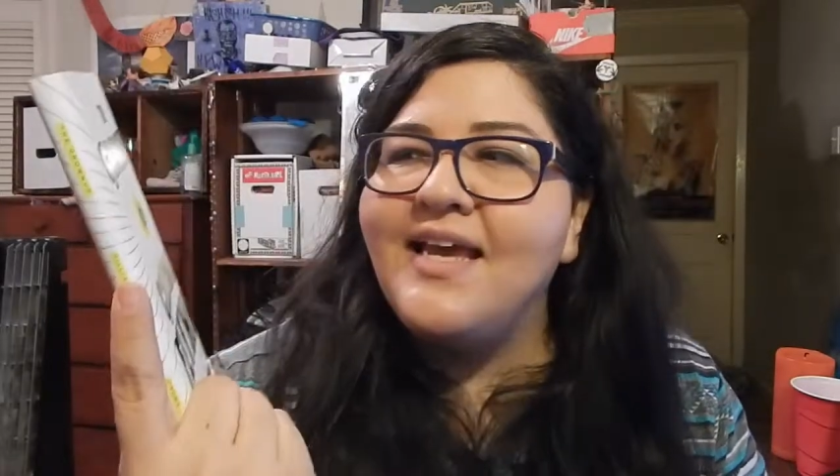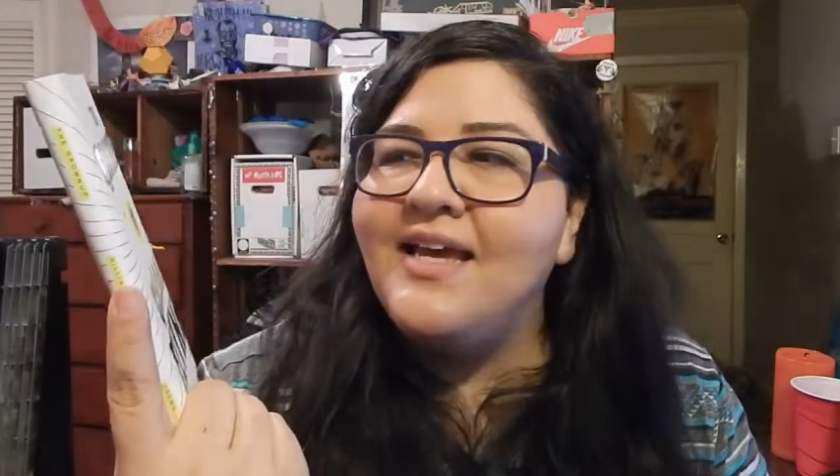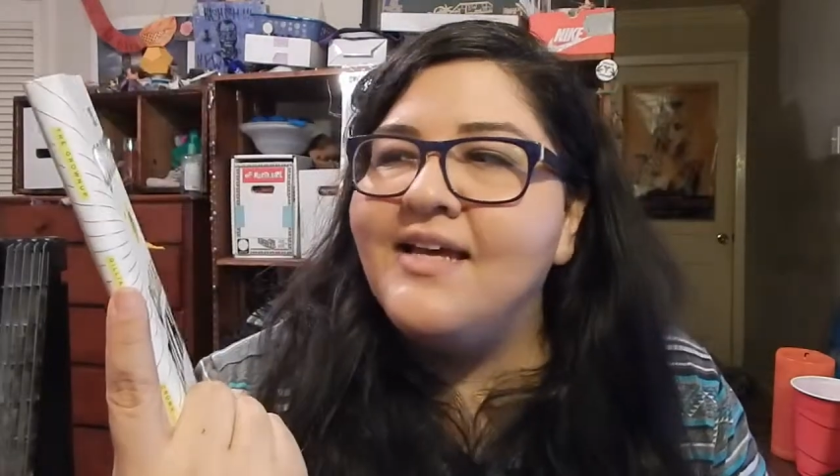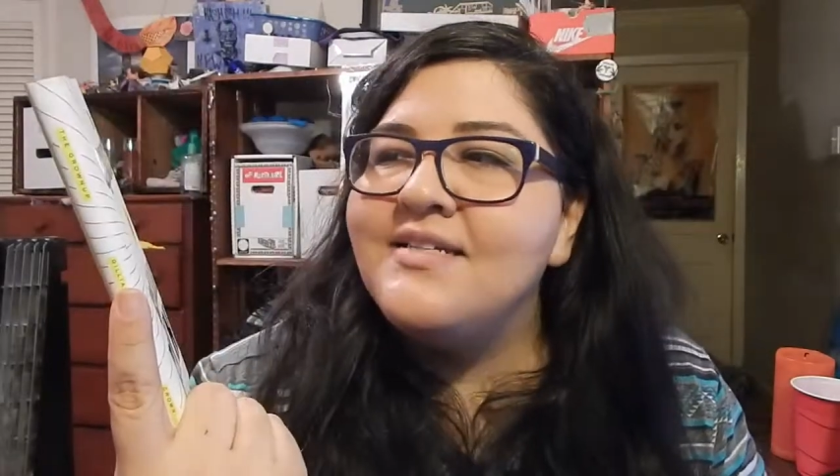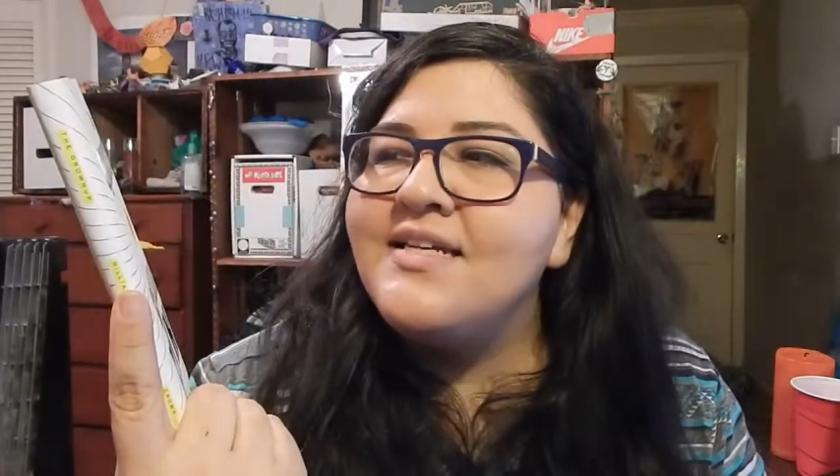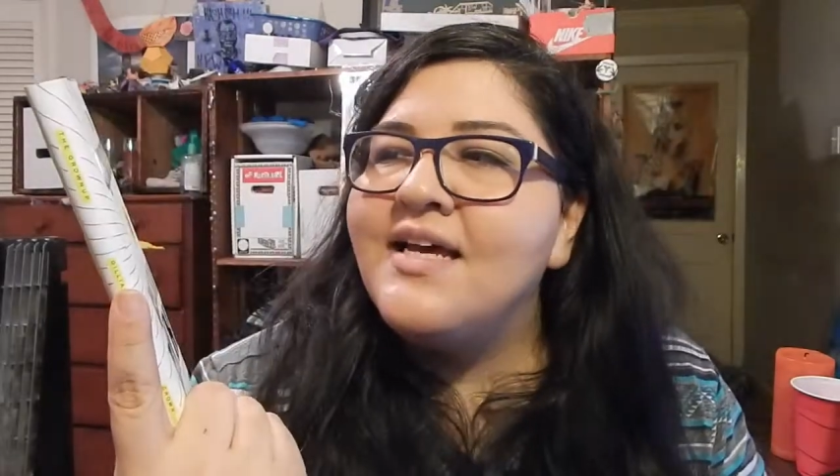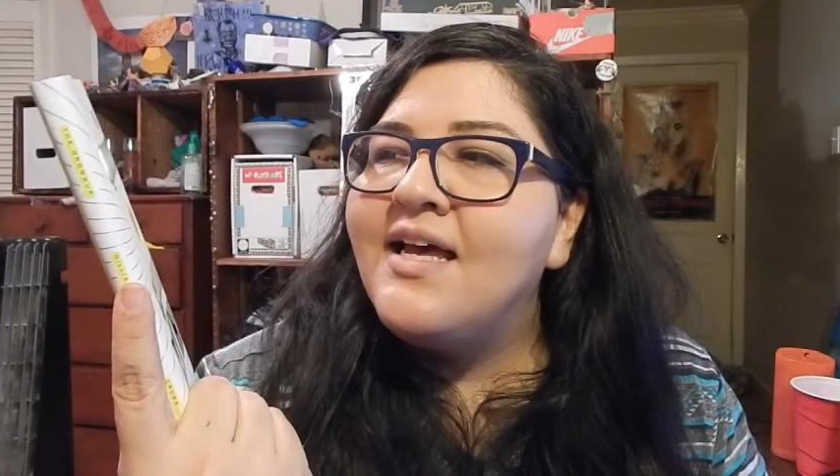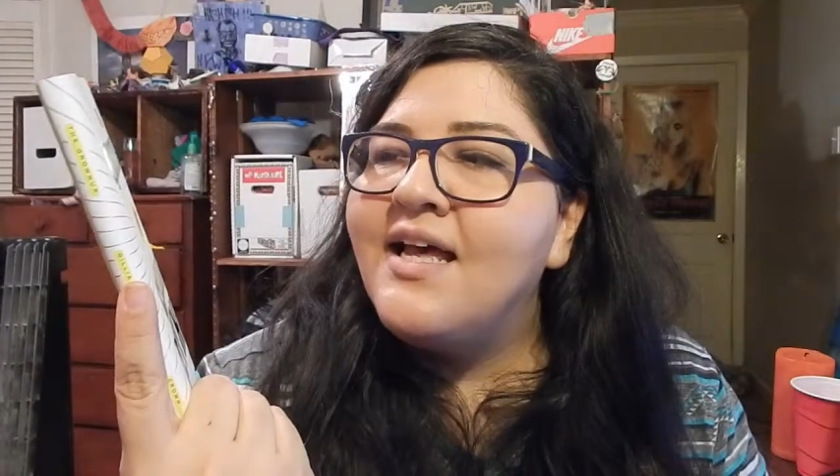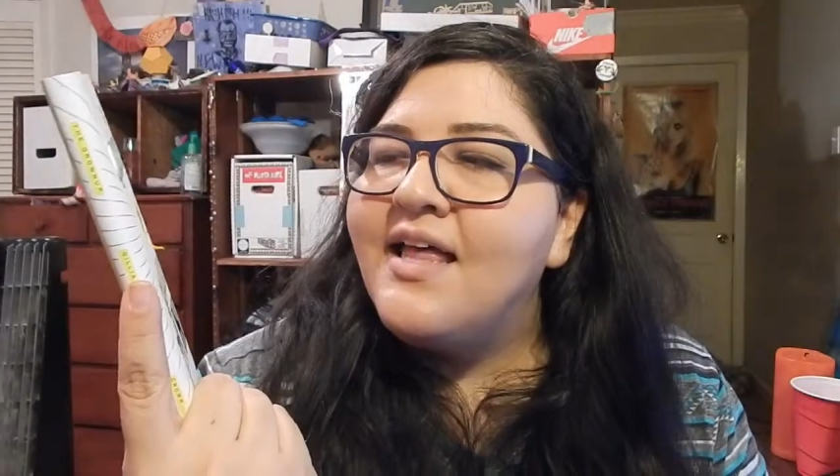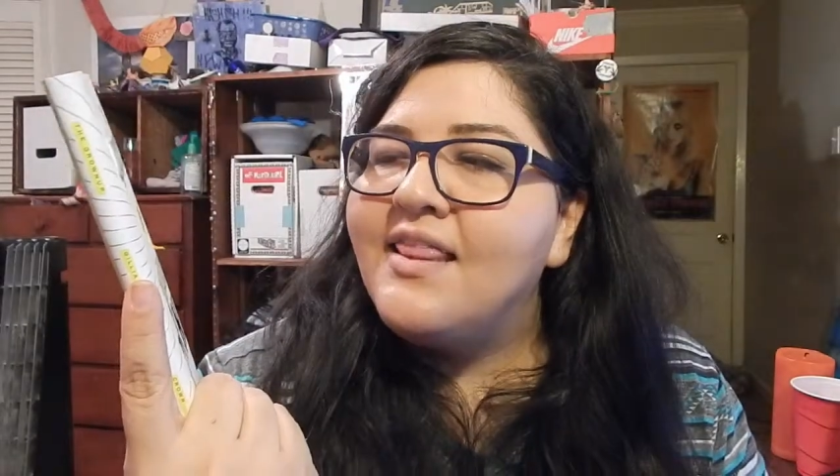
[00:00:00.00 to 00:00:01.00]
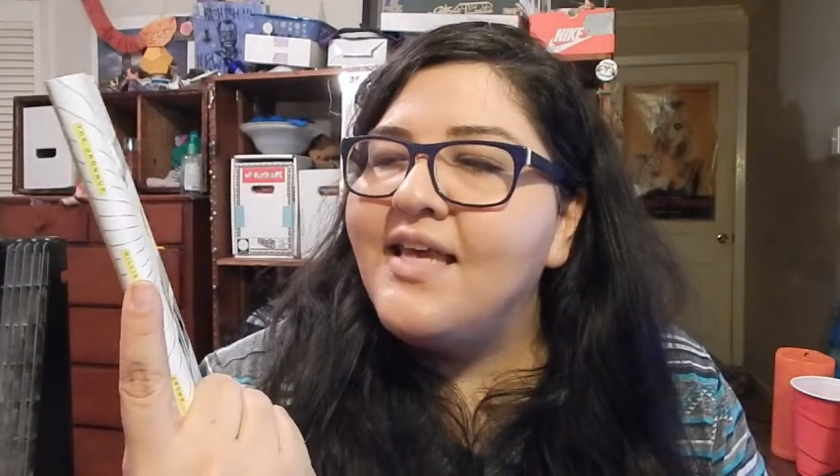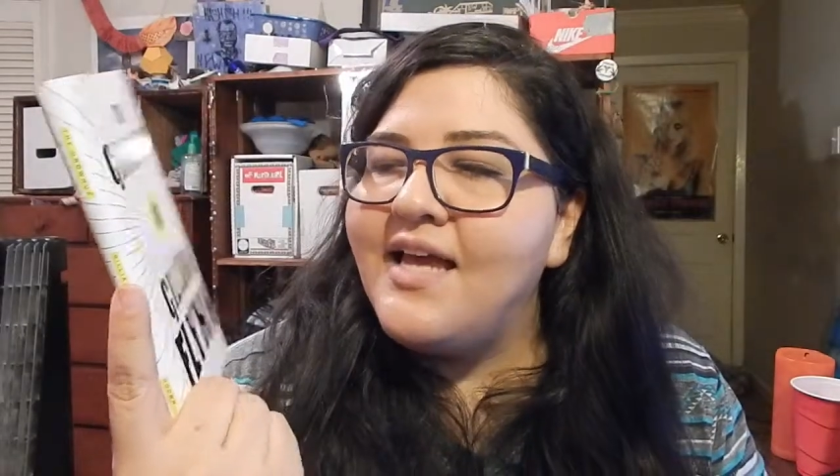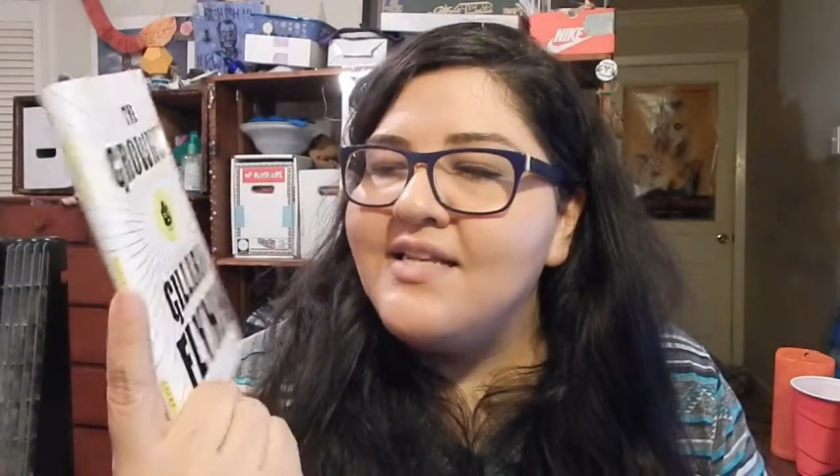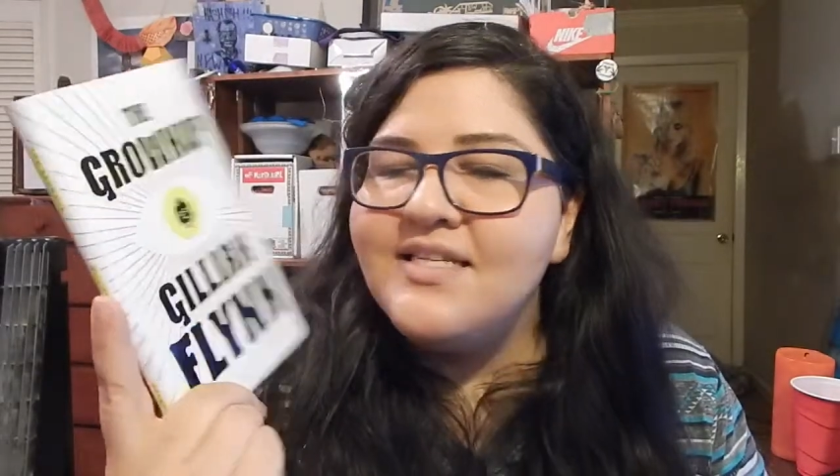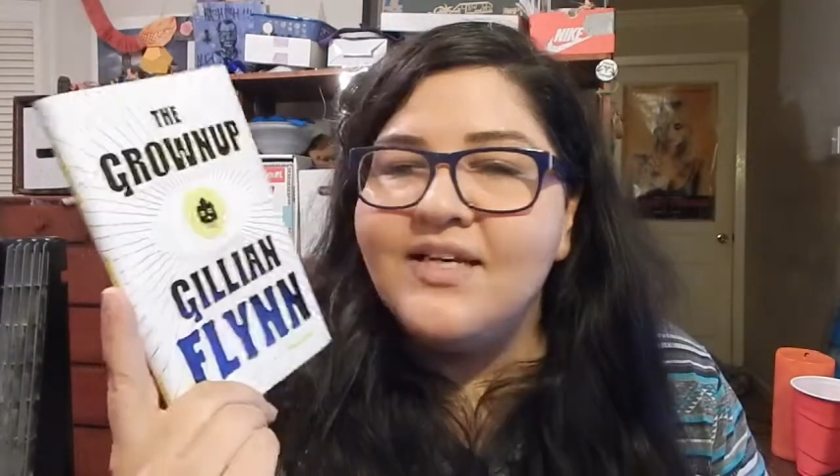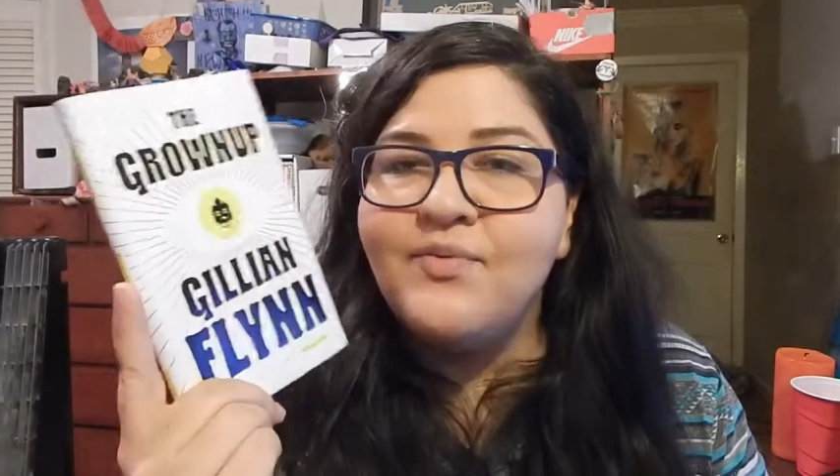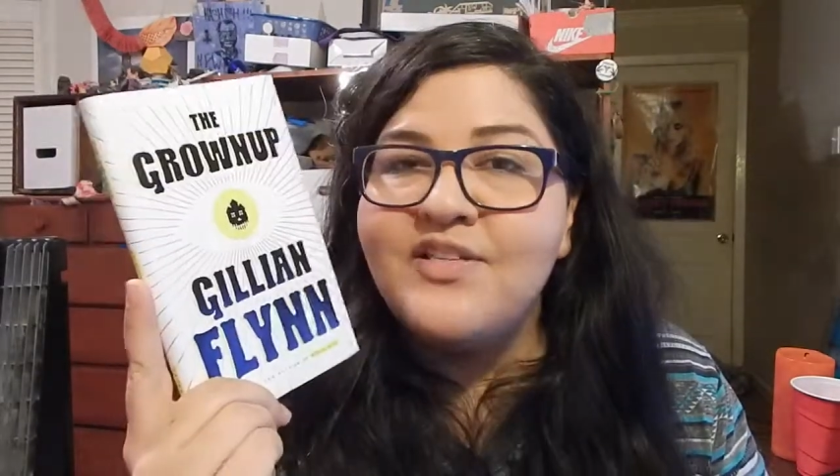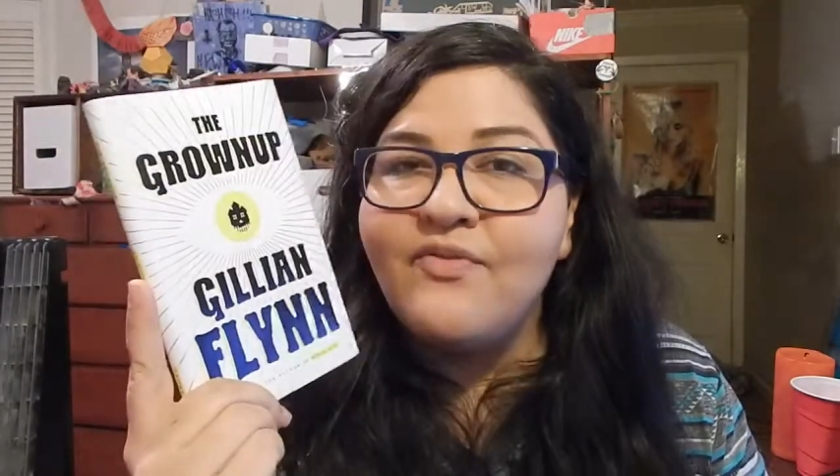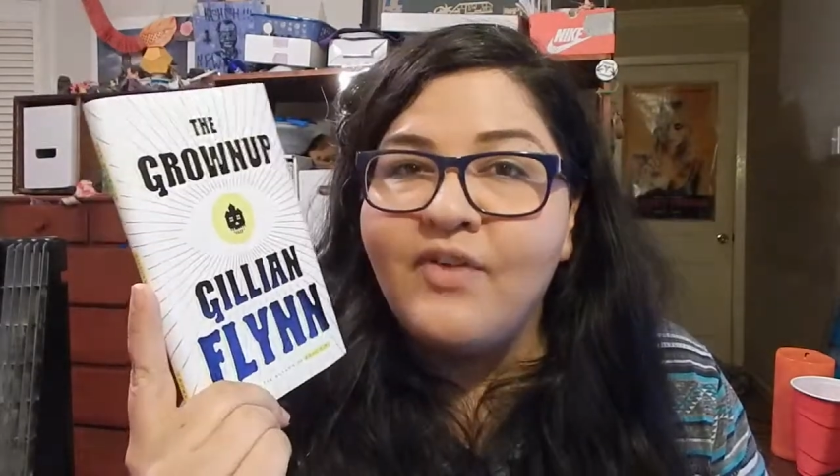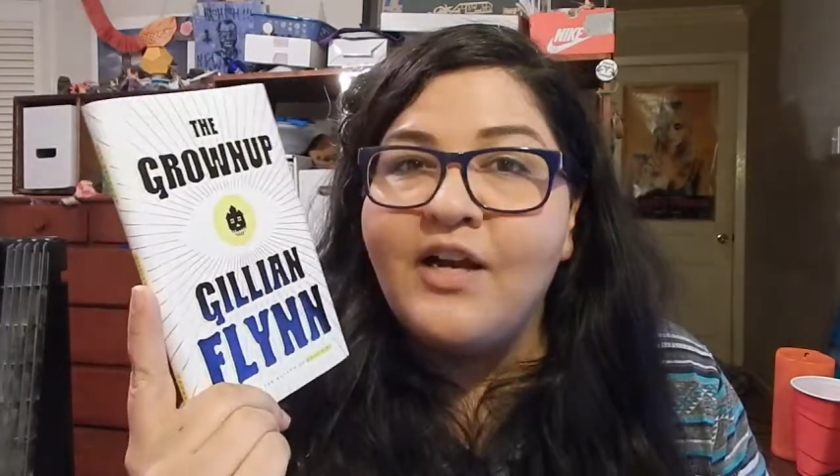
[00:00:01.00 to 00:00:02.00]
And the ending
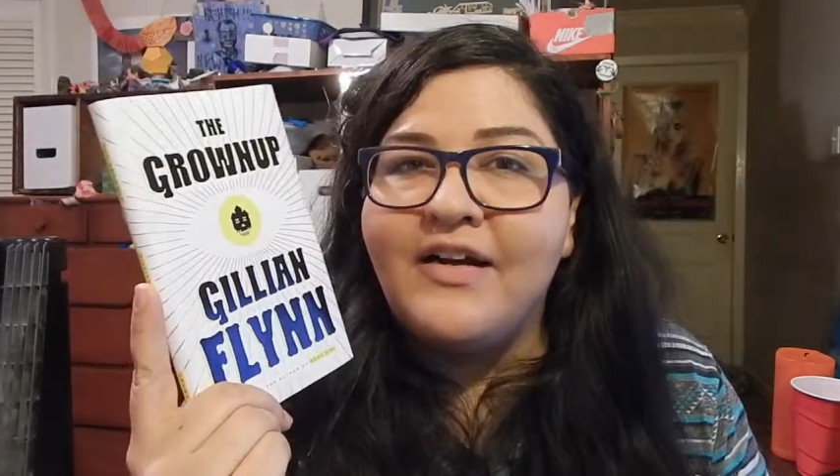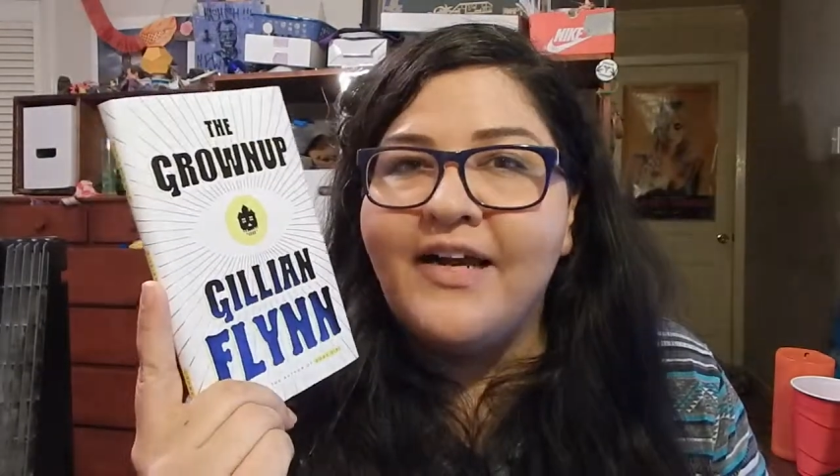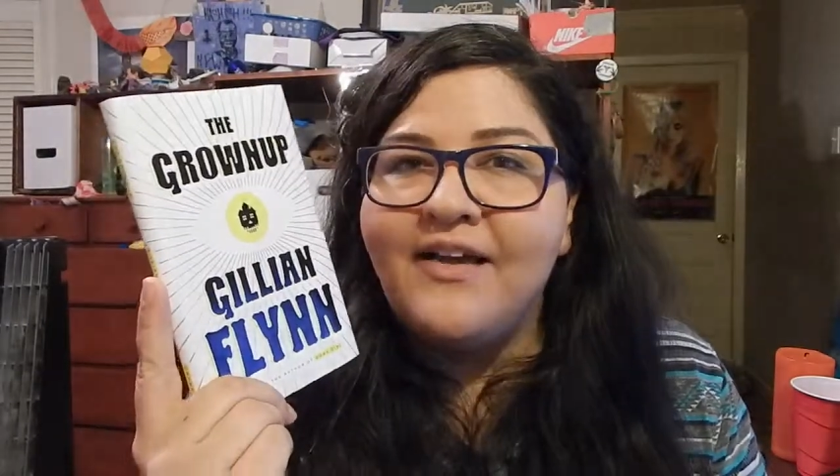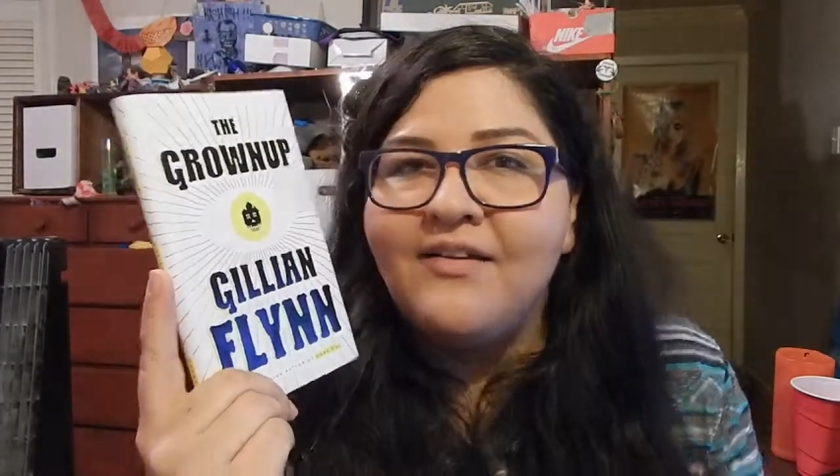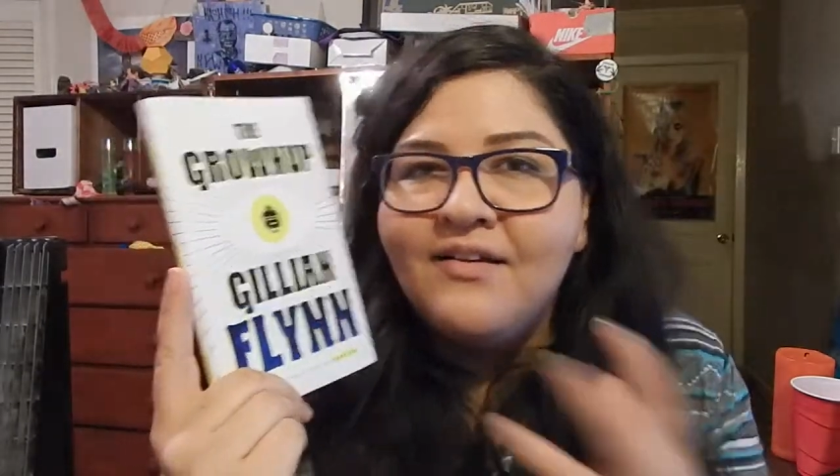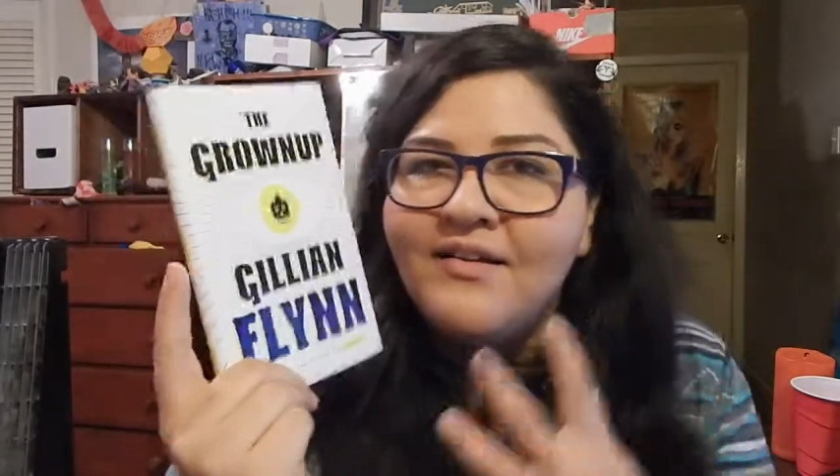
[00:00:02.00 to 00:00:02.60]
was very